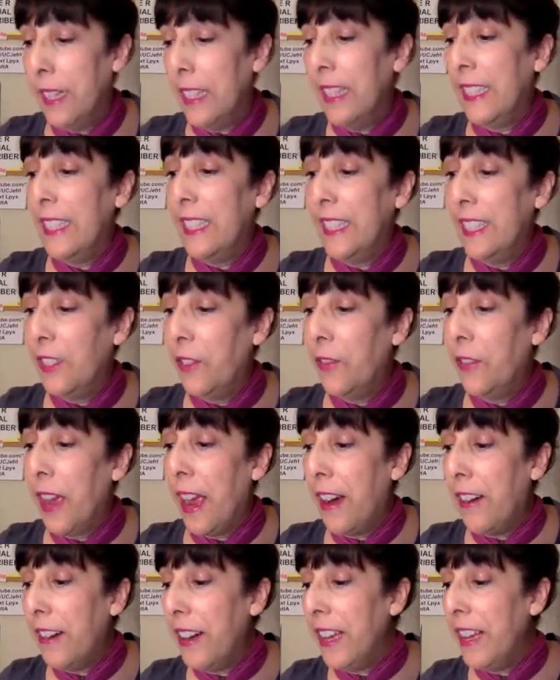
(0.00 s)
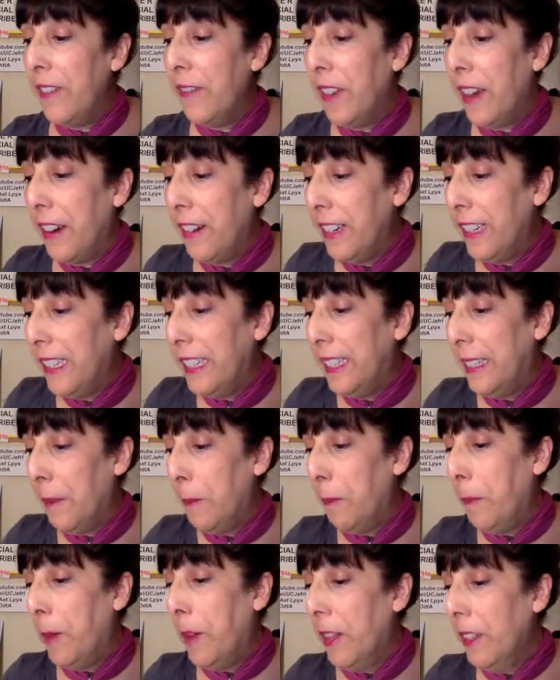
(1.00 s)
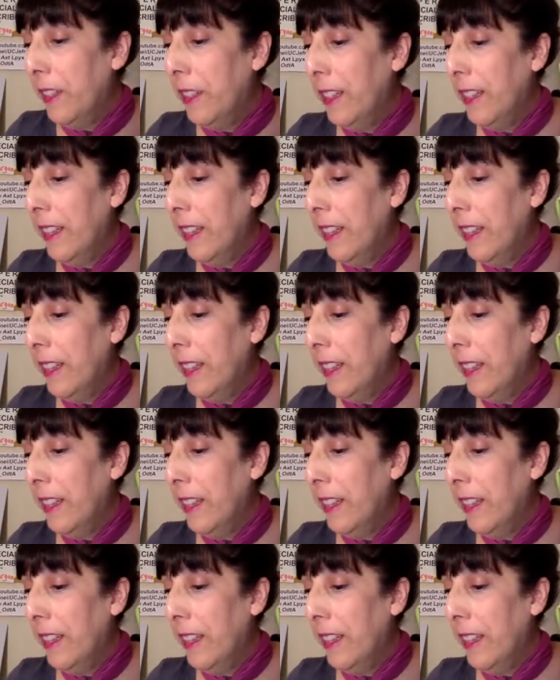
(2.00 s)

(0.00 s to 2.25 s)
This is very, very simple,